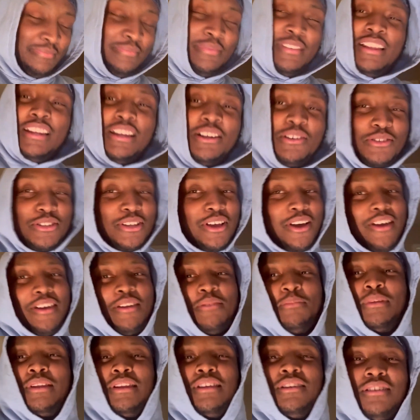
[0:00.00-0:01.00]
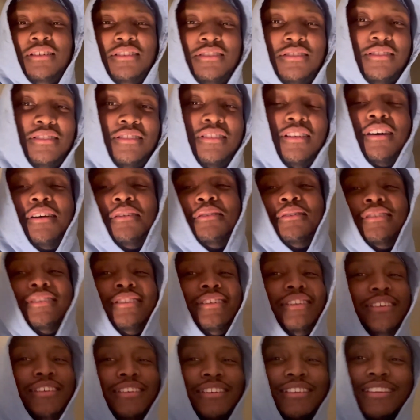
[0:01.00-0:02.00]
Dude, y'all done not look uh,
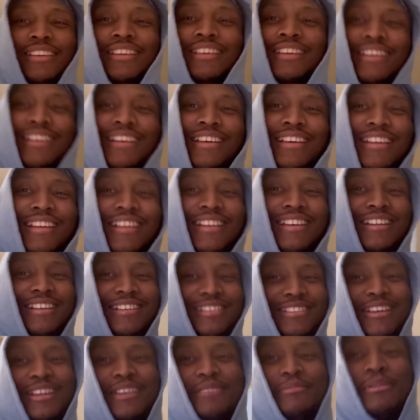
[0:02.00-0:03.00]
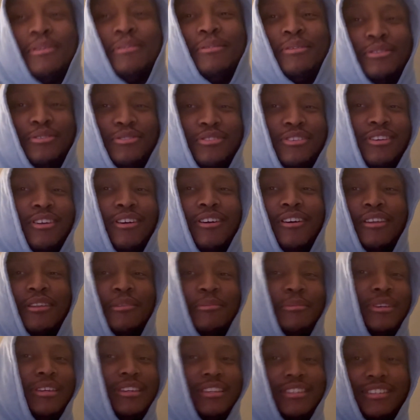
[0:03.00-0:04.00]
He's out the baby. Did she calling
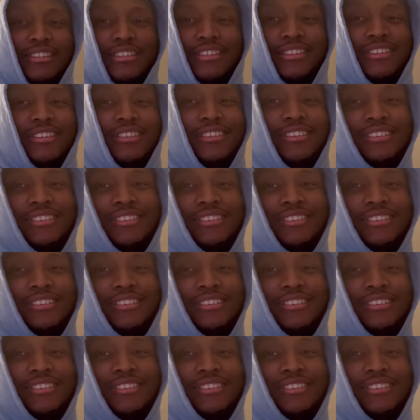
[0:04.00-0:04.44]
me and shit?